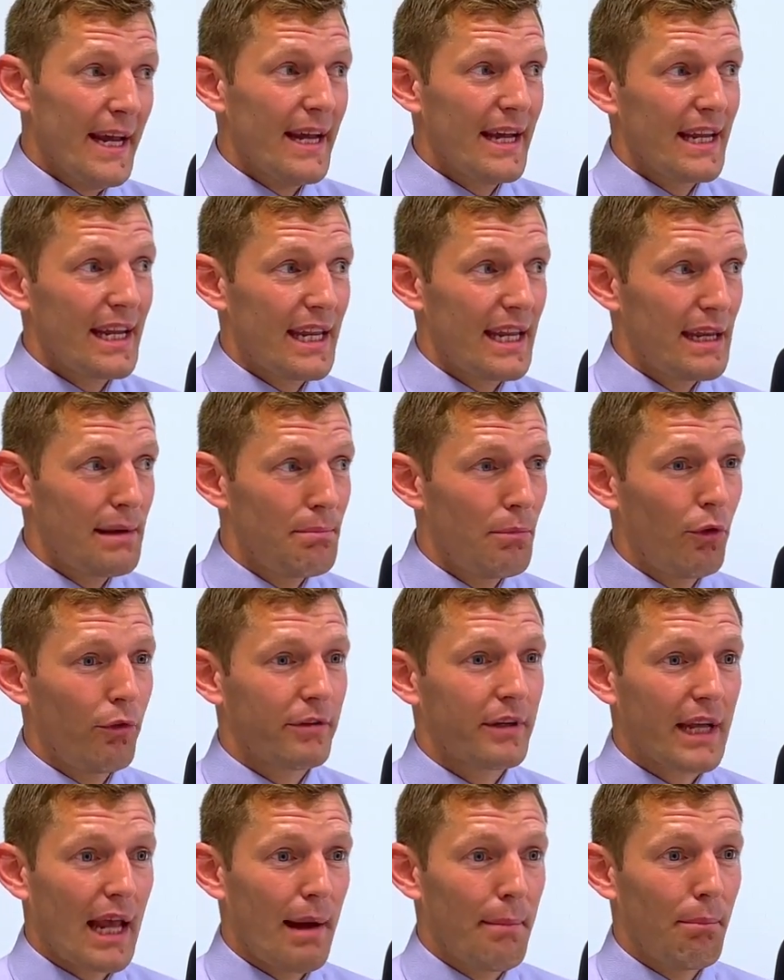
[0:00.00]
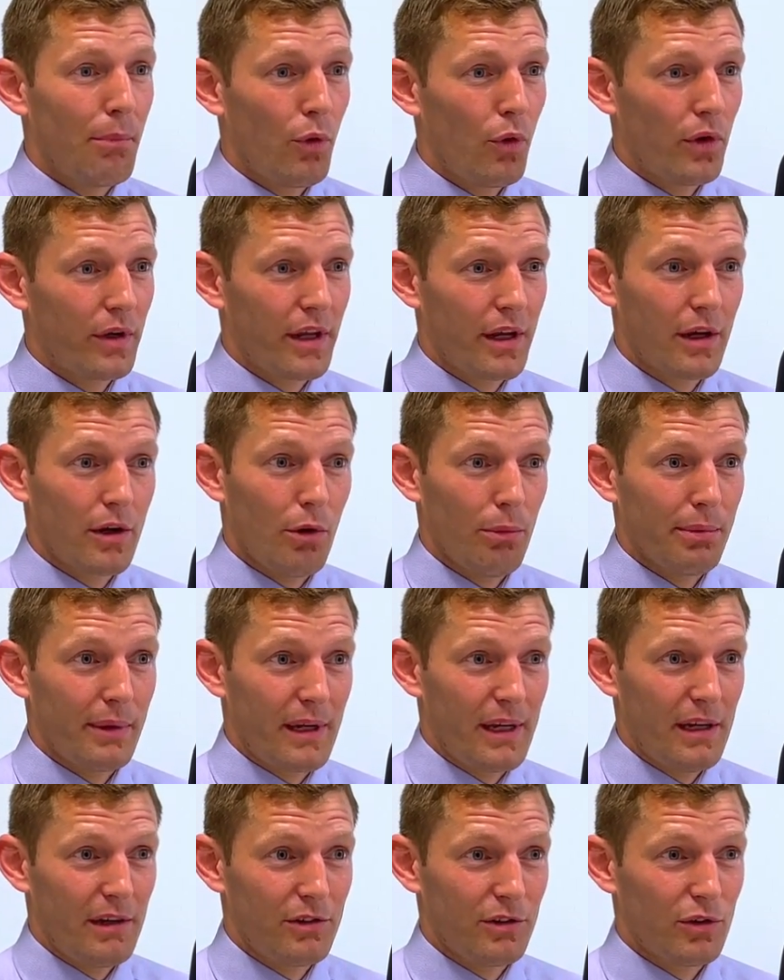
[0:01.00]
He moved to Cambodia a couple of
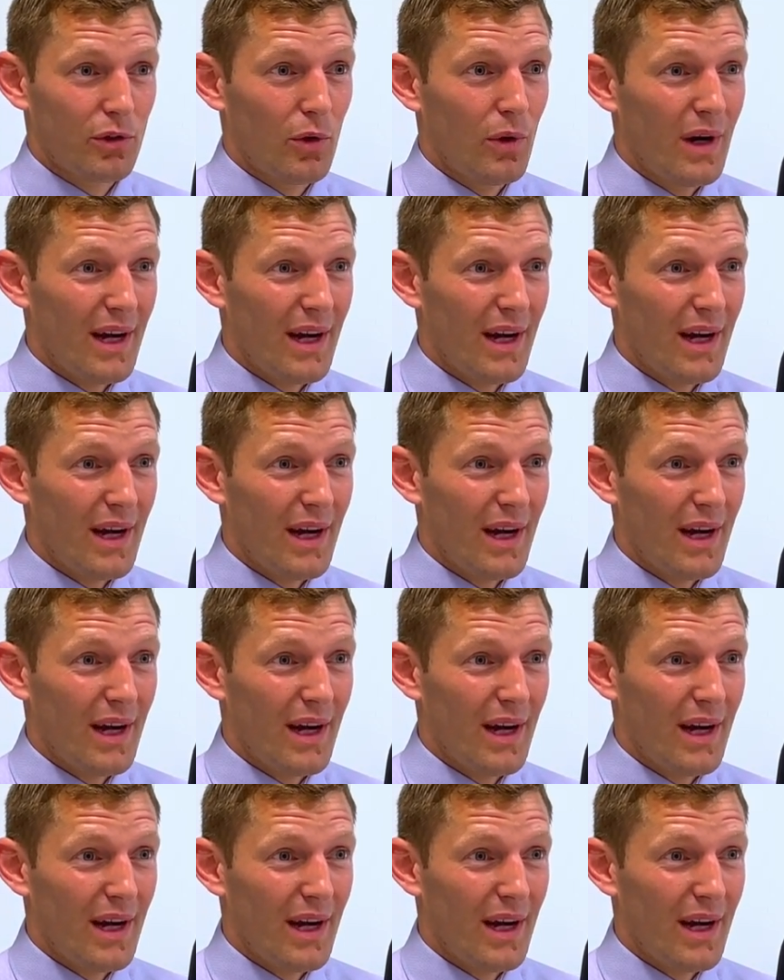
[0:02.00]
years ago